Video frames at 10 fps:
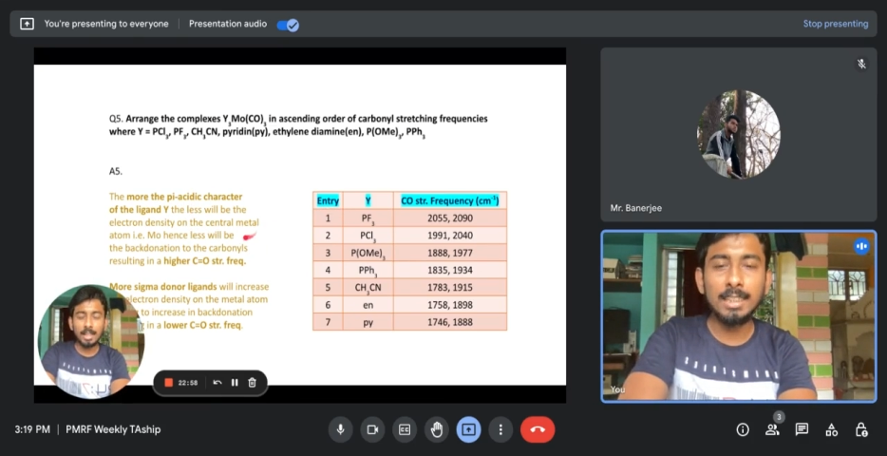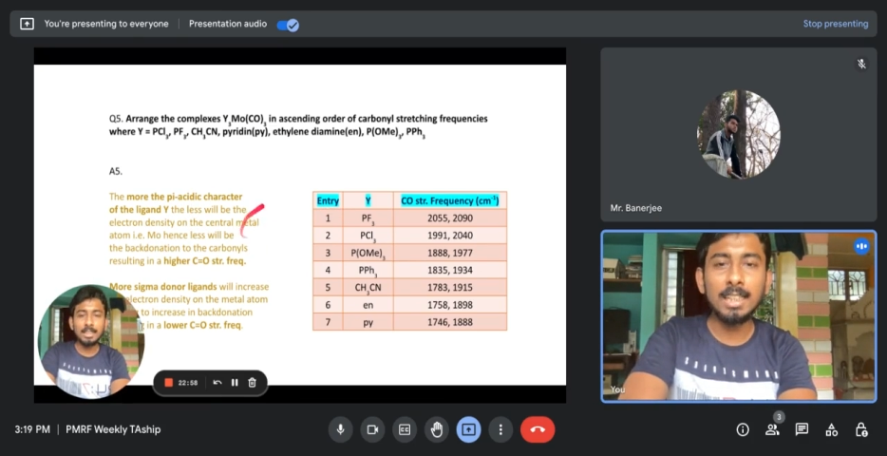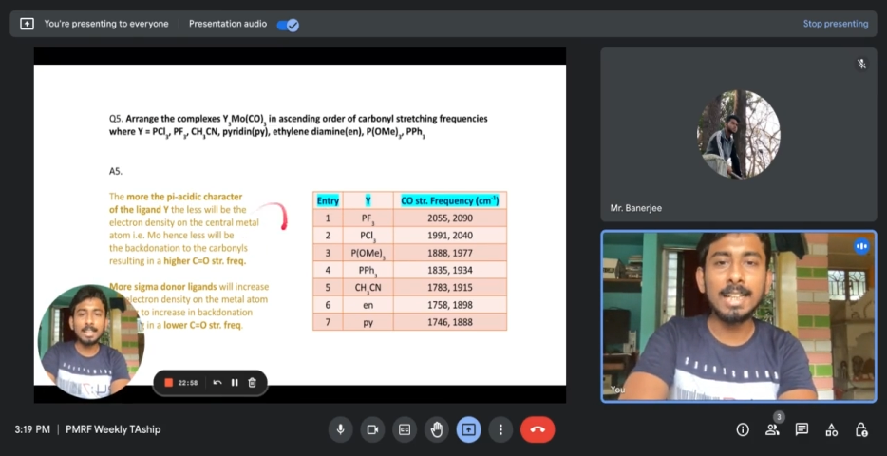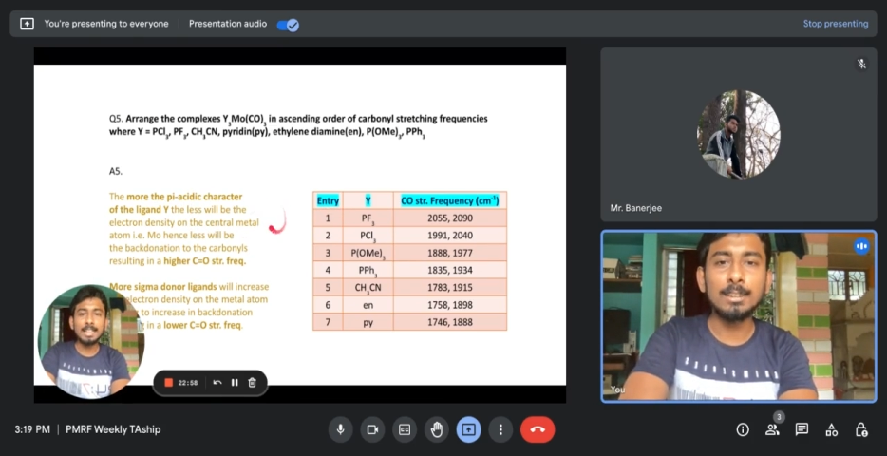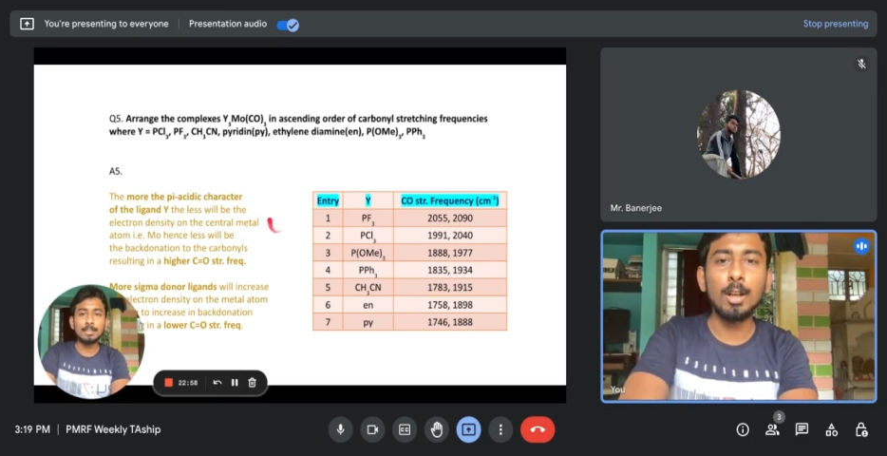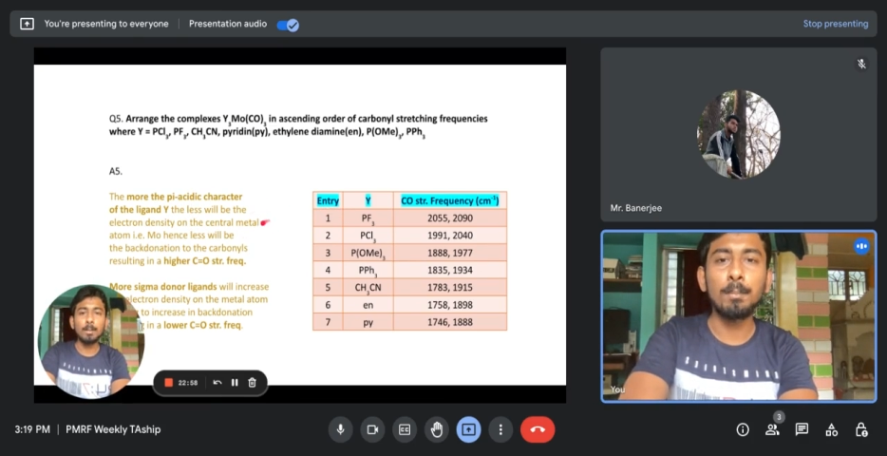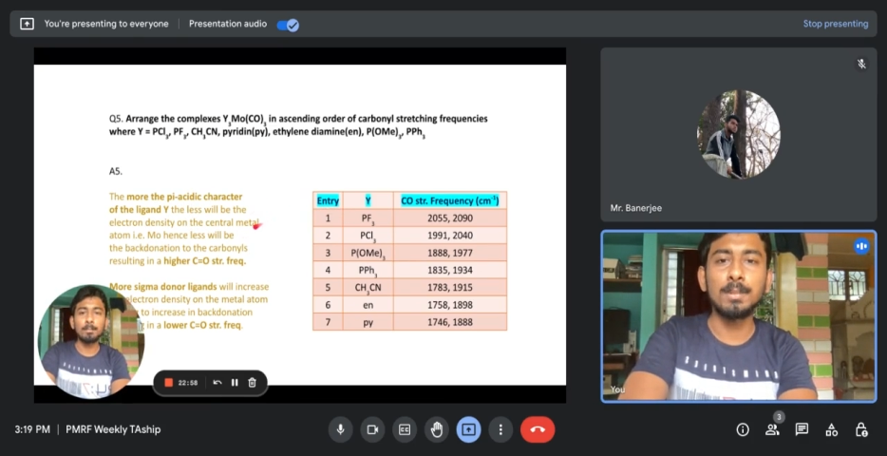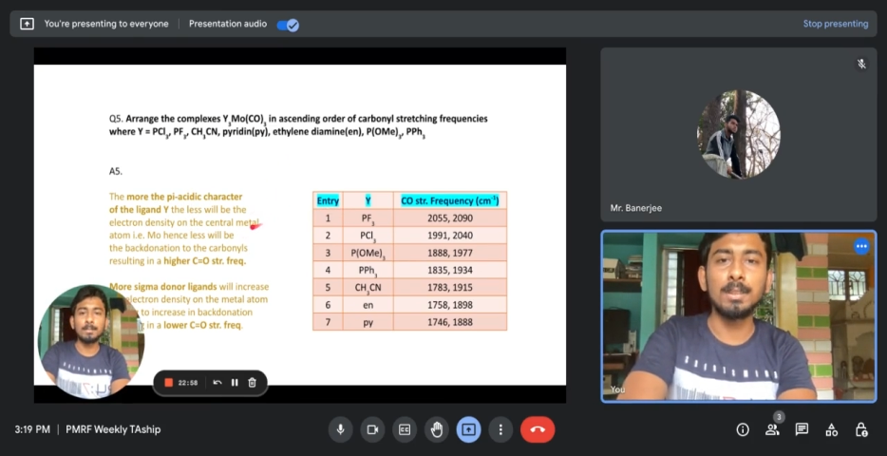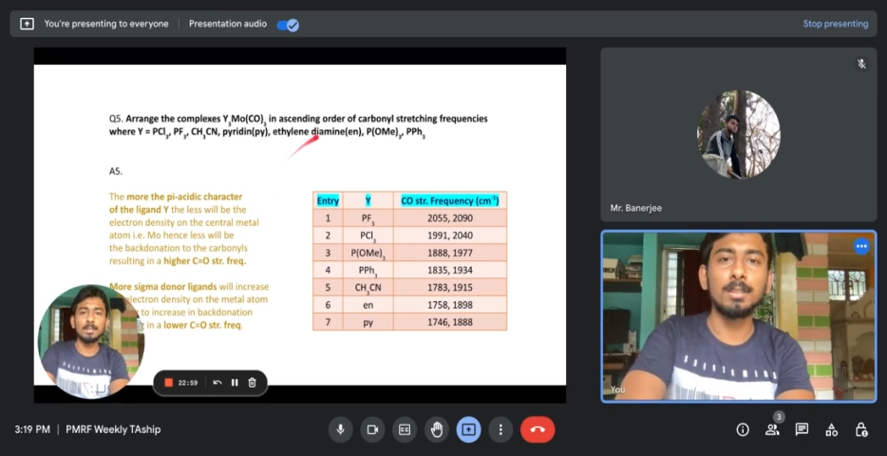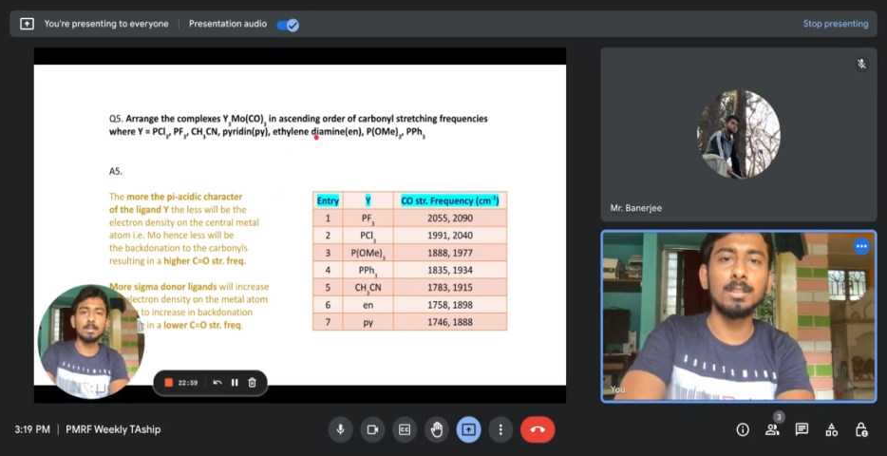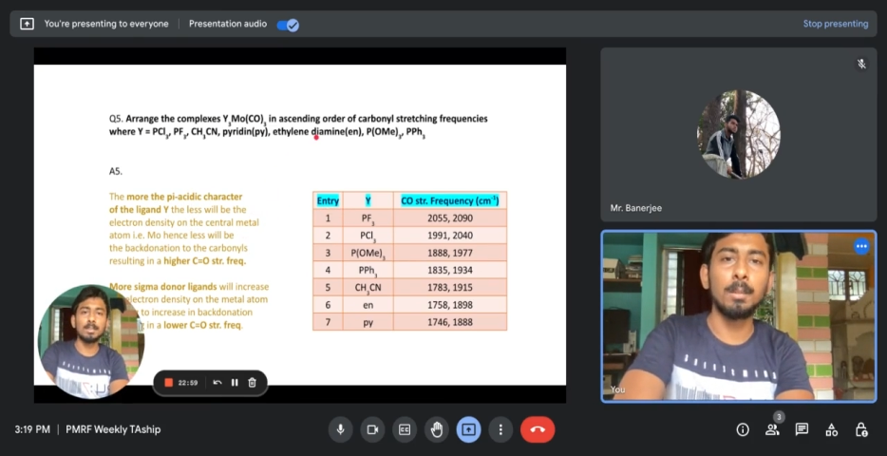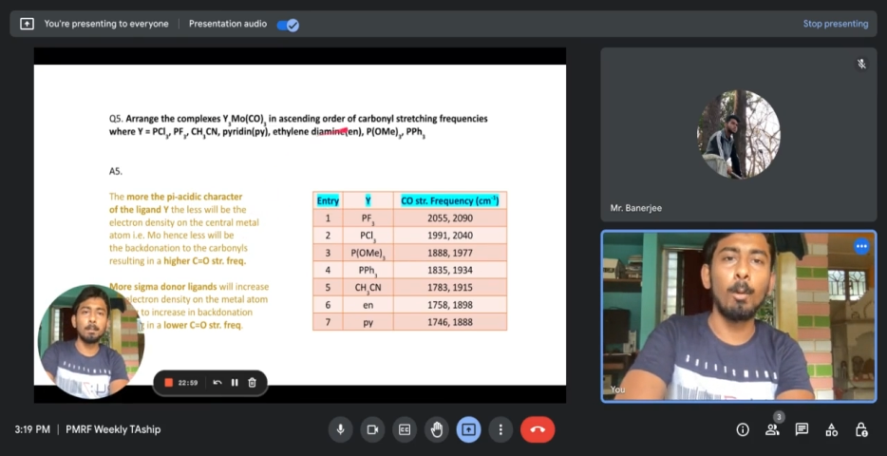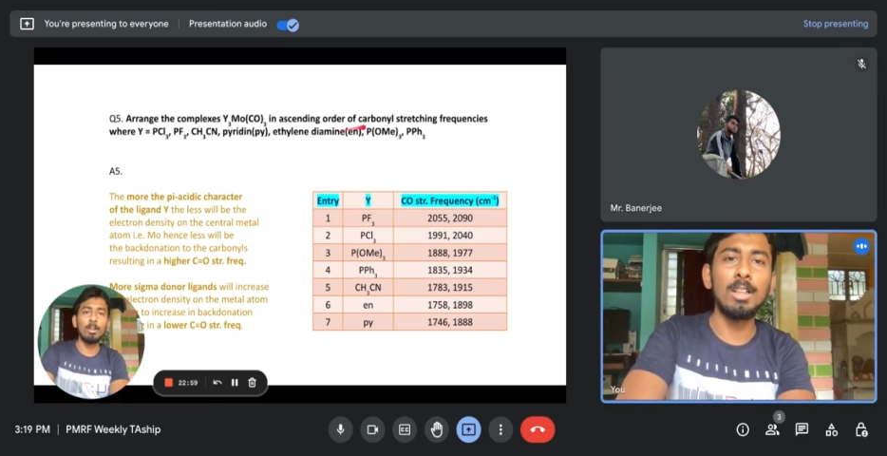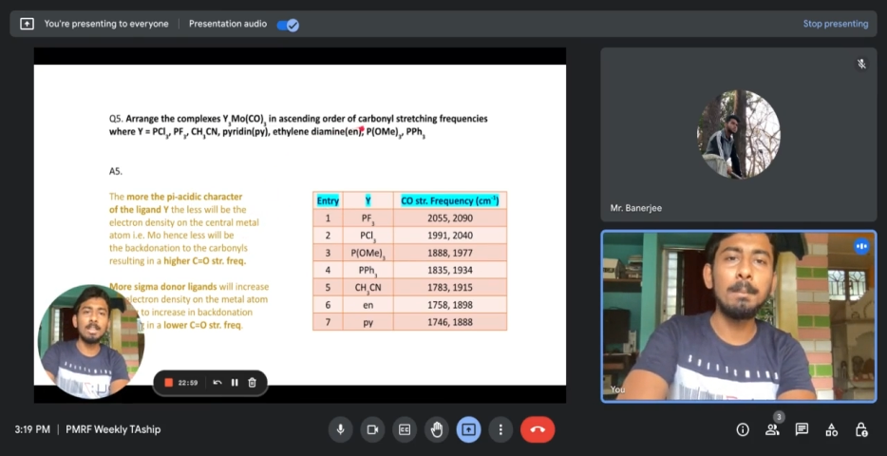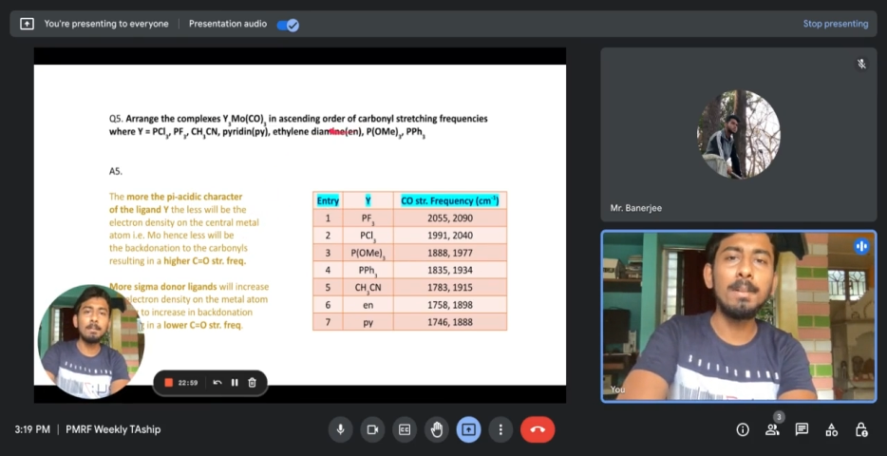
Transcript: the in the case of the